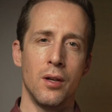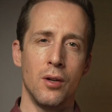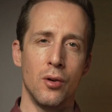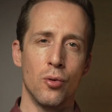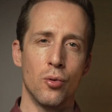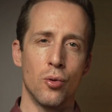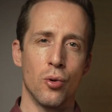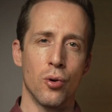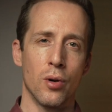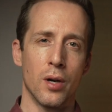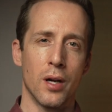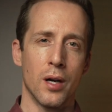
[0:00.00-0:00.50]

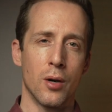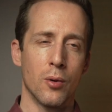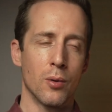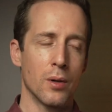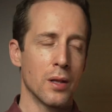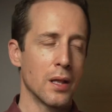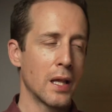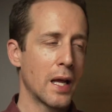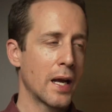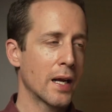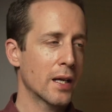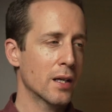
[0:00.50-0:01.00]
or our
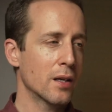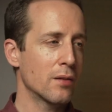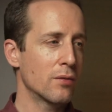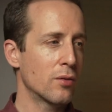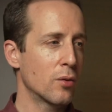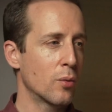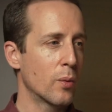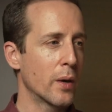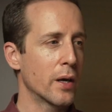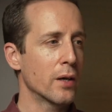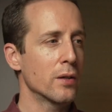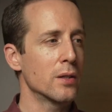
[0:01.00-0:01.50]
lack of
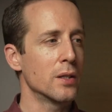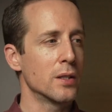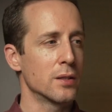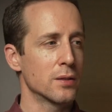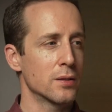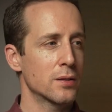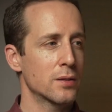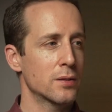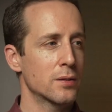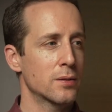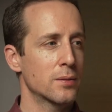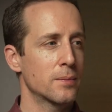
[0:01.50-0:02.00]

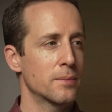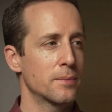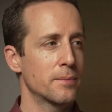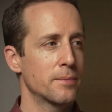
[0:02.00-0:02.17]
awareness.